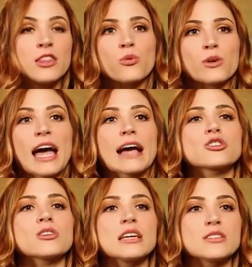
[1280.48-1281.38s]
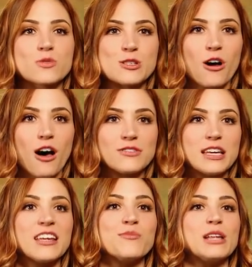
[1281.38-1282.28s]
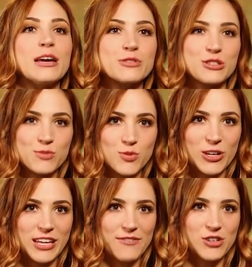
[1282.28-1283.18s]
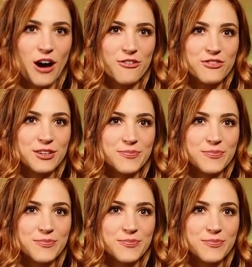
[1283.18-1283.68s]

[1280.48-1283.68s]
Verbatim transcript: The reaction is resolved, and then play resumes where it left off.